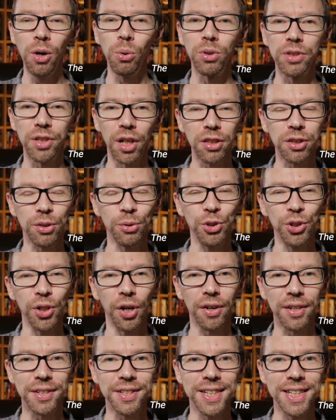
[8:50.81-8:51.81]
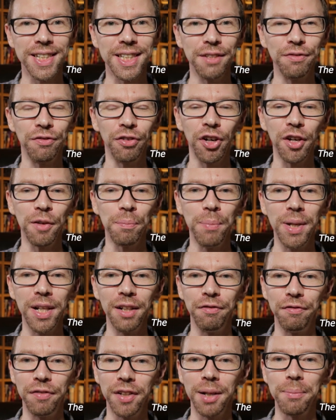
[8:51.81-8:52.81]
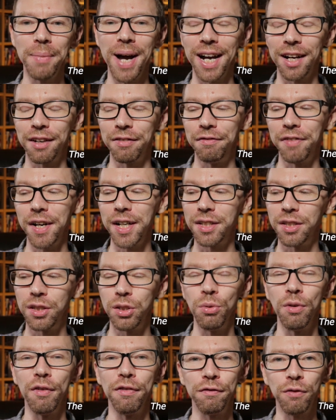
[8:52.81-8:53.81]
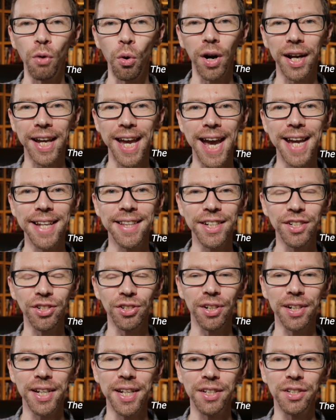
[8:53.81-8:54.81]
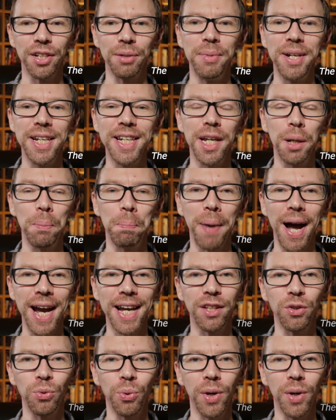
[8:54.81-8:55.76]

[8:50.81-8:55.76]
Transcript: was also shot on 65mm film and converted to a 4K digital intermediate back in